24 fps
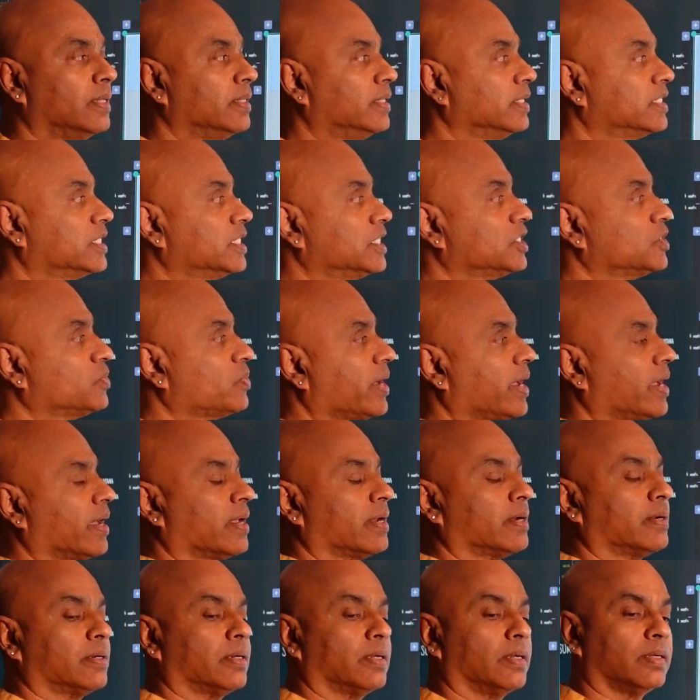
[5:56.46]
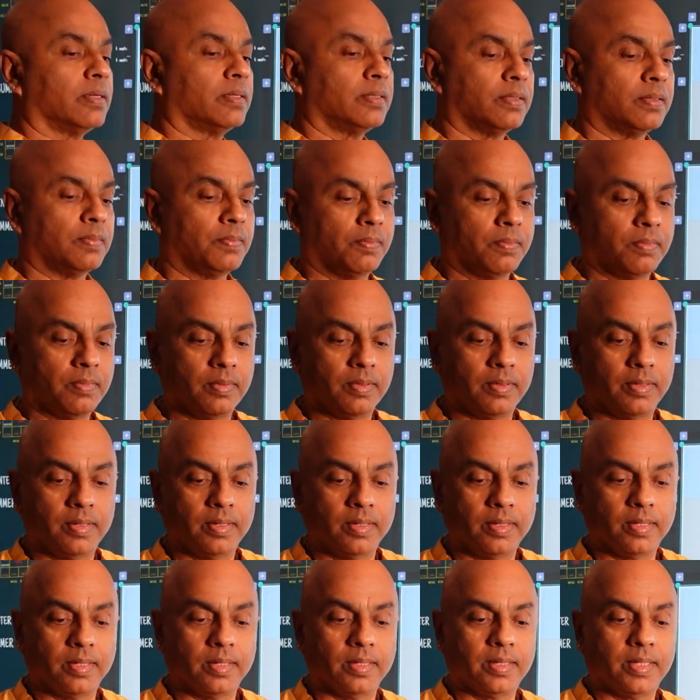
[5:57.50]
This is where
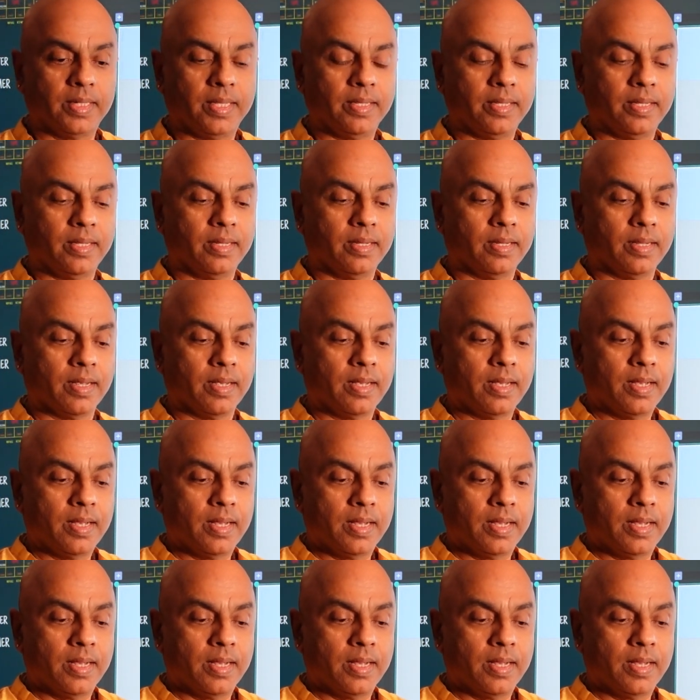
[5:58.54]
the